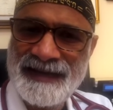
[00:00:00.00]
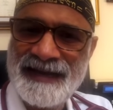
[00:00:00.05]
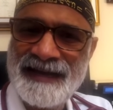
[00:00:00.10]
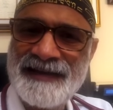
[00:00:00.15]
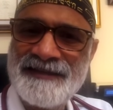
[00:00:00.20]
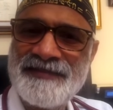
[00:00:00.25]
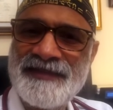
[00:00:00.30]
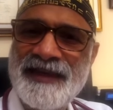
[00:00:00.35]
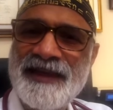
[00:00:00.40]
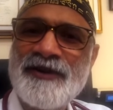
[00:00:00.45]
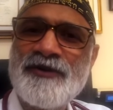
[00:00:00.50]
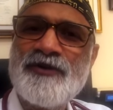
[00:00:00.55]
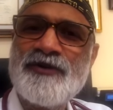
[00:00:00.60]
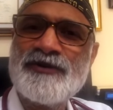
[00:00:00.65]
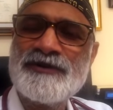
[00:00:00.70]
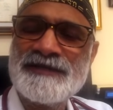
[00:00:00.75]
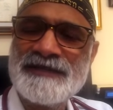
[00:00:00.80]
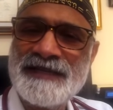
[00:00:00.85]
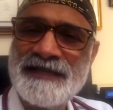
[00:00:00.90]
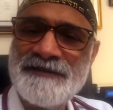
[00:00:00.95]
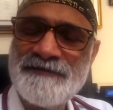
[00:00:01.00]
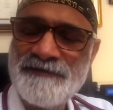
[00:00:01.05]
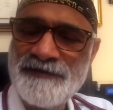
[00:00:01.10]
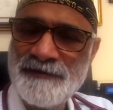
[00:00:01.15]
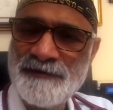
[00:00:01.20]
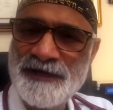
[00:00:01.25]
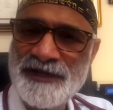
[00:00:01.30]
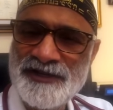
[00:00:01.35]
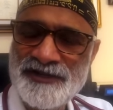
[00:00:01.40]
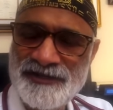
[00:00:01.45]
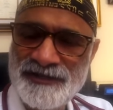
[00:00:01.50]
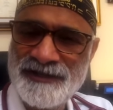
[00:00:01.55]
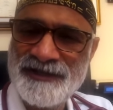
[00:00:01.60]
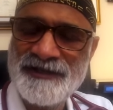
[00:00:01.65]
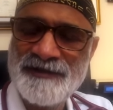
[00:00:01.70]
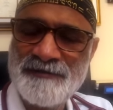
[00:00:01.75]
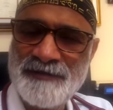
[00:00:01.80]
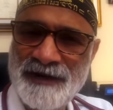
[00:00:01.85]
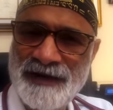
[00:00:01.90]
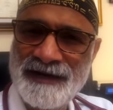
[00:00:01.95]
and they cause inflammation
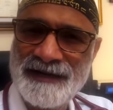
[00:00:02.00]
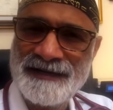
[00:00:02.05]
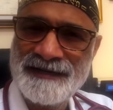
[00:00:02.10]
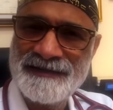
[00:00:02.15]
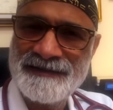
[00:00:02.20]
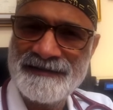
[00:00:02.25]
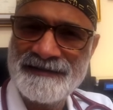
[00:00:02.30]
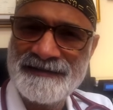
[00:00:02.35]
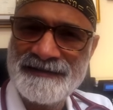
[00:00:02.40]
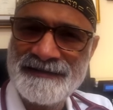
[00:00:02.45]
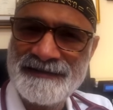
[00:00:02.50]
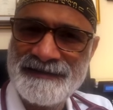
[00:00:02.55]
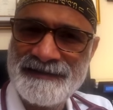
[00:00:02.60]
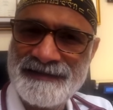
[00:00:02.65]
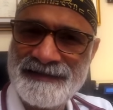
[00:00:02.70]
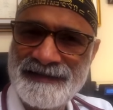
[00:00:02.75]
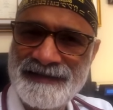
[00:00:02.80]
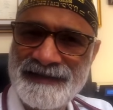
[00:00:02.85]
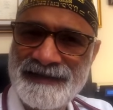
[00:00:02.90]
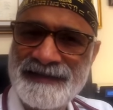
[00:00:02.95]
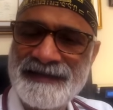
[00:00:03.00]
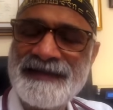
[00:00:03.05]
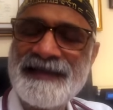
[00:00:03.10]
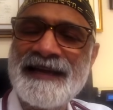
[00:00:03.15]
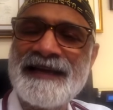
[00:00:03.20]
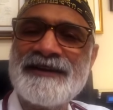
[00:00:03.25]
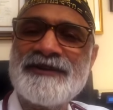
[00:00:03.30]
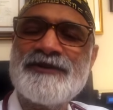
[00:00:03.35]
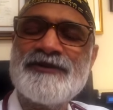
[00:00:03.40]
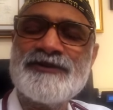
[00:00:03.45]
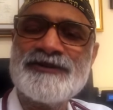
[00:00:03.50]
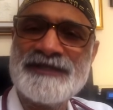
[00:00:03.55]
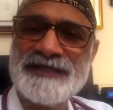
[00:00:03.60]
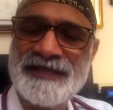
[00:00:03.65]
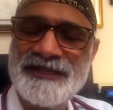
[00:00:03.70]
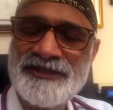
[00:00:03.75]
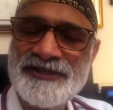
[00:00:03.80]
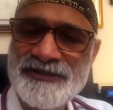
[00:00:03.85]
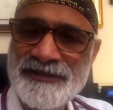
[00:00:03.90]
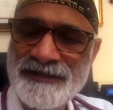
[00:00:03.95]
in the body and can cause
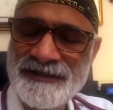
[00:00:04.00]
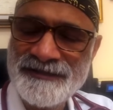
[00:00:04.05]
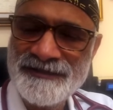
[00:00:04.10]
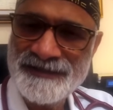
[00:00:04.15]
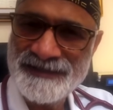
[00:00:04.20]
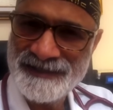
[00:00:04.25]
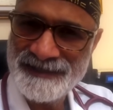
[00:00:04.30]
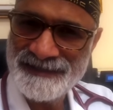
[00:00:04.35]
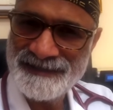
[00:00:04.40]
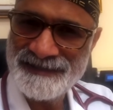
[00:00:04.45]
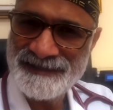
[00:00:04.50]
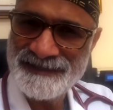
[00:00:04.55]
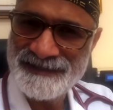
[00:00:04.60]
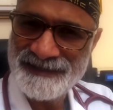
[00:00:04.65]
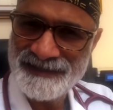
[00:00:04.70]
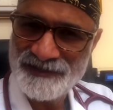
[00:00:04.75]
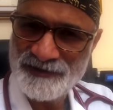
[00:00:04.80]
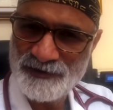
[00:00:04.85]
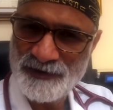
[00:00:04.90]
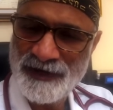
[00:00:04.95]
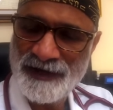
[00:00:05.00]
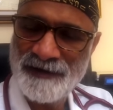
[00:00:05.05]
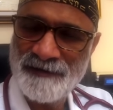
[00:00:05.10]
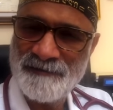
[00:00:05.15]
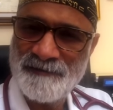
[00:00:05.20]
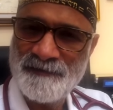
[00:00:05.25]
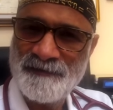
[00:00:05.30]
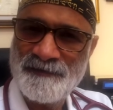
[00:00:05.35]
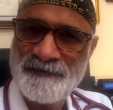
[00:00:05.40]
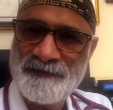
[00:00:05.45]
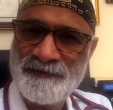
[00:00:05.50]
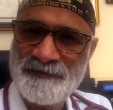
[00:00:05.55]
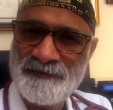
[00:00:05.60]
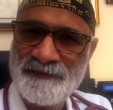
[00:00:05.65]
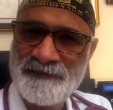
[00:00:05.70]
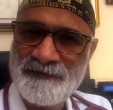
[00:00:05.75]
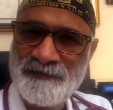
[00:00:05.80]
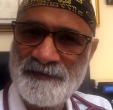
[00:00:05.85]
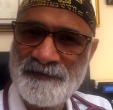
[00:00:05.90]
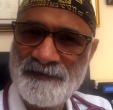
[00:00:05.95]
insulin resistance as well.
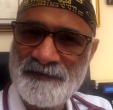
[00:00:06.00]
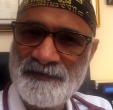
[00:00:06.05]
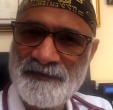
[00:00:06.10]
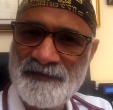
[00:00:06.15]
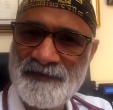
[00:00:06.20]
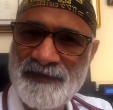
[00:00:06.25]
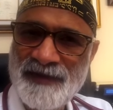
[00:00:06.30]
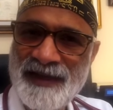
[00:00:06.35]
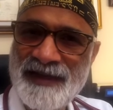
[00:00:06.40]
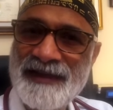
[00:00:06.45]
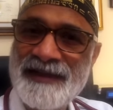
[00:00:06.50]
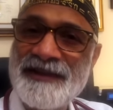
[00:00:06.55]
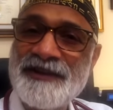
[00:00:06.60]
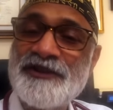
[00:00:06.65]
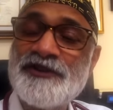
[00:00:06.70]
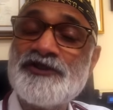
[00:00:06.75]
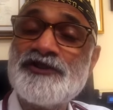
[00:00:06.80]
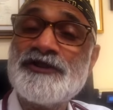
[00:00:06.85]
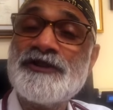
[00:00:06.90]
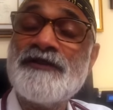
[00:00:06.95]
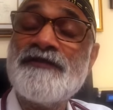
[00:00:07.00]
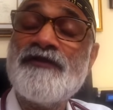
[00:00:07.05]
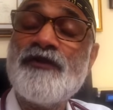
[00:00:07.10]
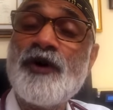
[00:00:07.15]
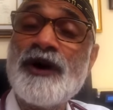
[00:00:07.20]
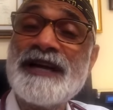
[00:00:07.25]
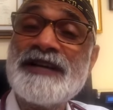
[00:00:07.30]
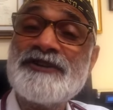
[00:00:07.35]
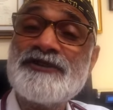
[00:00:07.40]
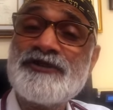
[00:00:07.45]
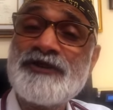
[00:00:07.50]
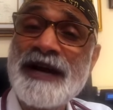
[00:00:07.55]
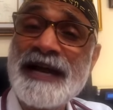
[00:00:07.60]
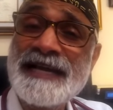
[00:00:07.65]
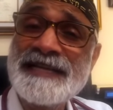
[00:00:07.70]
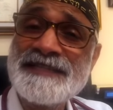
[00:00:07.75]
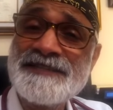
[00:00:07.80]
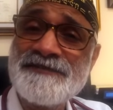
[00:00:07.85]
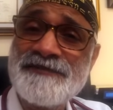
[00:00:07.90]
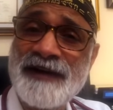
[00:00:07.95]
You should avoid
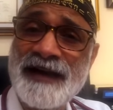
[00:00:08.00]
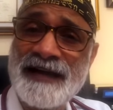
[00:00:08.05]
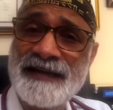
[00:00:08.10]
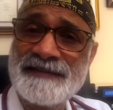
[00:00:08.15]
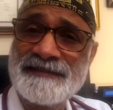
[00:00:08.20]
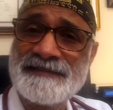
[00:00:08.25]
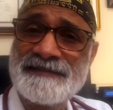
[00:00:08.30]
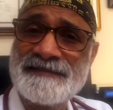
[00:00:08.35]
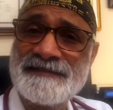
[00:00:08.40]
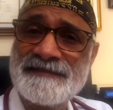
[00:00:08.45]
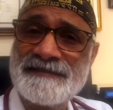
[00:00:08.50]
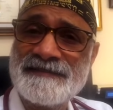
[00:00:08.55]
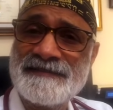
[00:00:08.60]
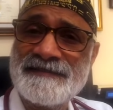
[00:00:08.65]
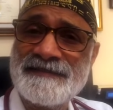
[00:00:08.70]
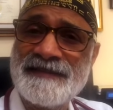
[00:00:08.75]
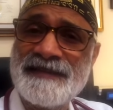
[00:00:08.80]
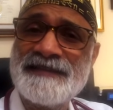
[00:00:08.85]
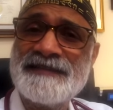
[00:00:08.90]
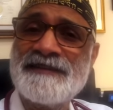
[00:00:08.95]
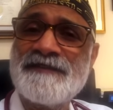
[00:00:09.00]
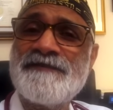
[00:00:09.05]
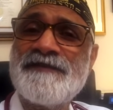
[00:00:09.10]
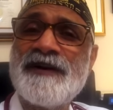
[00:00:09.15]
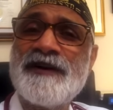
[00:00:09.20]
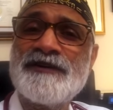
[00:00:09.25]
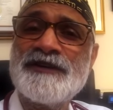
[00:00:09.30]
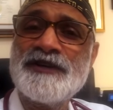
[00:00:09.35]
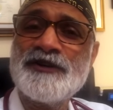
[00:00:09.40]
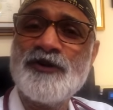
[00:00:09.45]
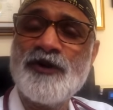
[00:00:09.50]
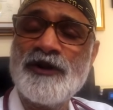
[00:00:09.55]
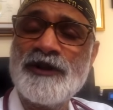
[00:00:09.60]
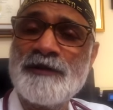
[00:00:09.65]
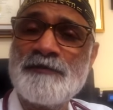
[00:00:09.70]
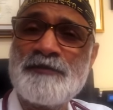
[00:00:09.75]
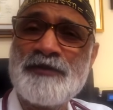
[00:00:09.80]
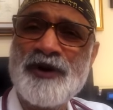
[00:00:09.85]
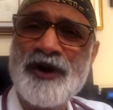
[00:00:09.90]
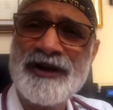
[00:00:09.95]
trans fats. These are found in all
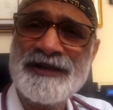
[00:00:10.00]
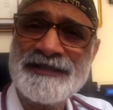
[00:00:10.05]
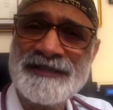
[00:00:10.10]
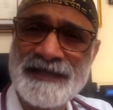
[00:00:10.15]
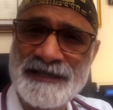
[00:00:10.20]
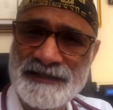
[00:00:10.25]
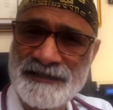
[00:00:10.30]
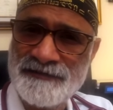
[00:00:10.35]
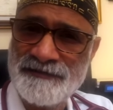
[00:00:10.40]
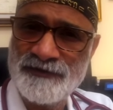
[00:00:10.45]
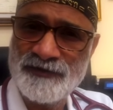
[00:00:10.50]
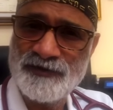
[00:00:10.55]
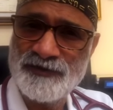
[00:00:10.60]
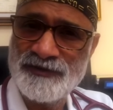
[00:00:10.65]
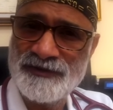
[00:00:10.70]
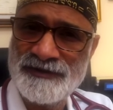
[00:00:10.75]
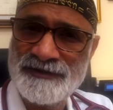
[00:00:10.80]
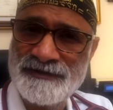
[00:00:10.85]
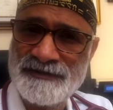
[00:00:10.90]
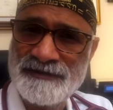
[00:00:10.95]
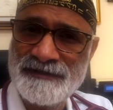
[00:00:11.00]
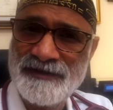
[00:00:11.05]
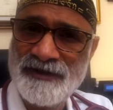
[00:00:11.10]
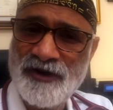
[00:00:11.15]
the processed foods.